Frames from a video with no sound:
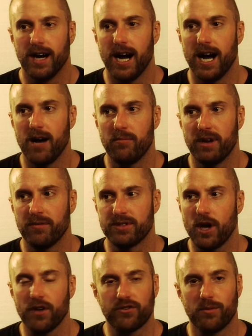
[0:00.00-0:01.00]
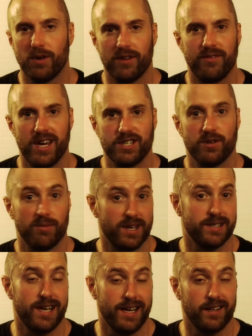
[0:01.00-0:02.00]
But it was also motivational
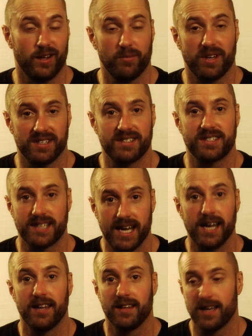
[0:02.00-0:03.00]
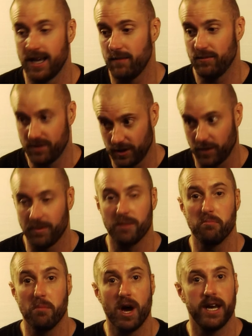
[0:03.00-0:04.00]
because I had a little bit of skin in the game. There was a little bit
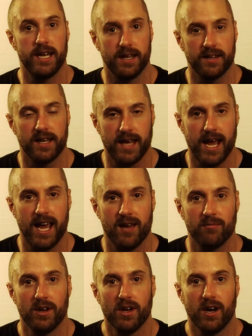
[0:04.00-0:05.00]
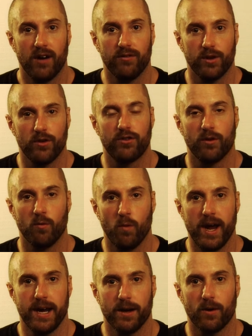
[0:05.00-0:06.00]
of money in the game of losing
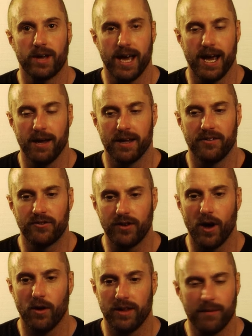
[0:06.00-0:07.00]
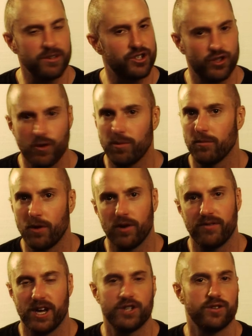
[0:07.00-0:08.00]
weight, okay? And so that was super
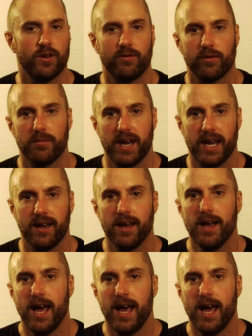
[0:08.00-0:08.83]
motivational for me.